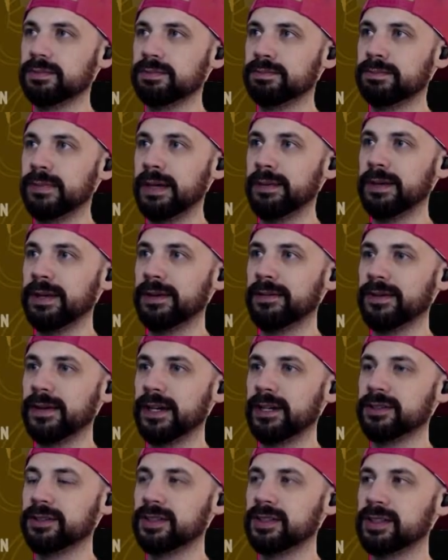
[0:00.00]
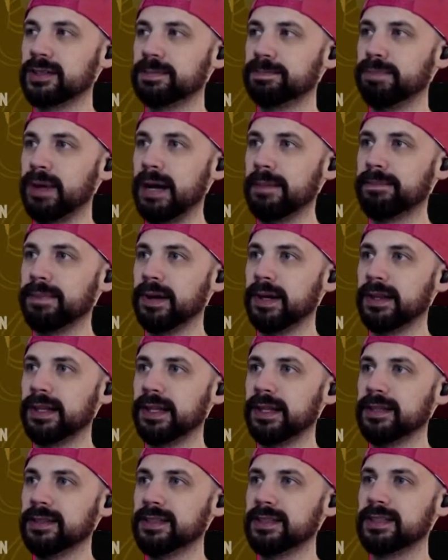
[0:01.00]
Maybe if I use this bump on
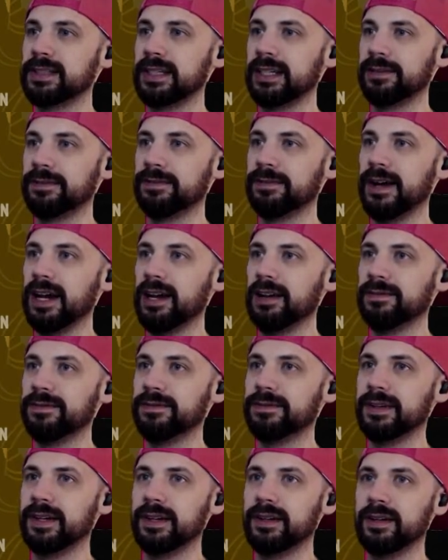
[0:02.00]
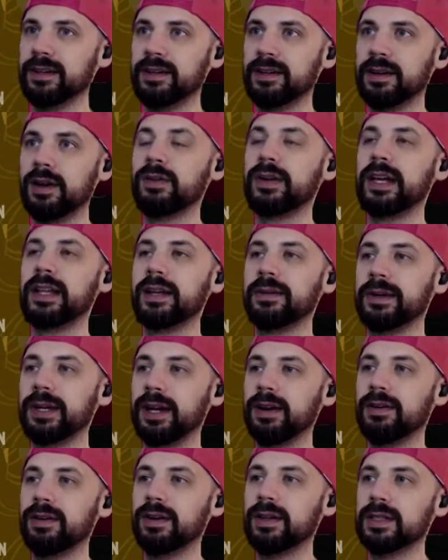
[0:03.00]
this to get a 5. Okay, there we
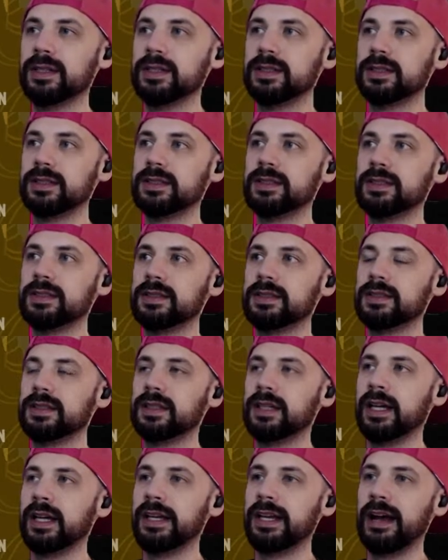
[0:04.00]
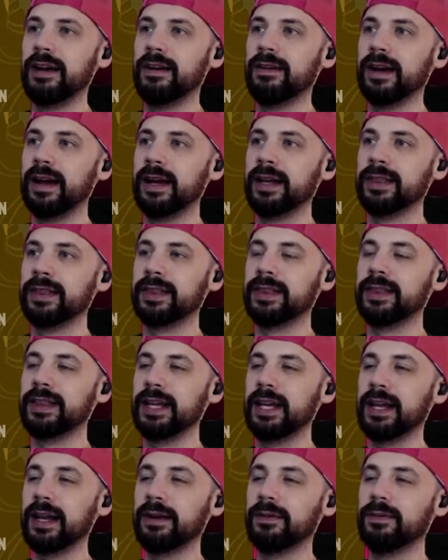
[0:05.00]
go. And now I
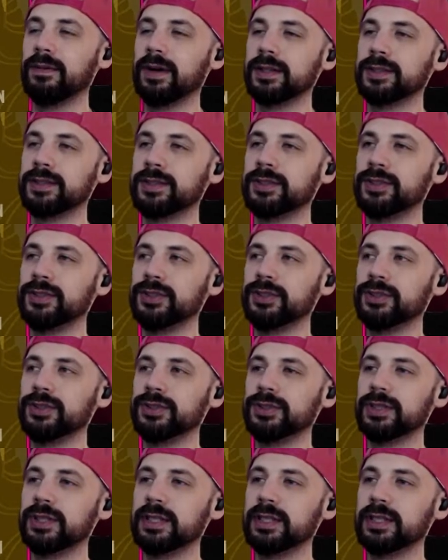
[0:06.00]
think I want to...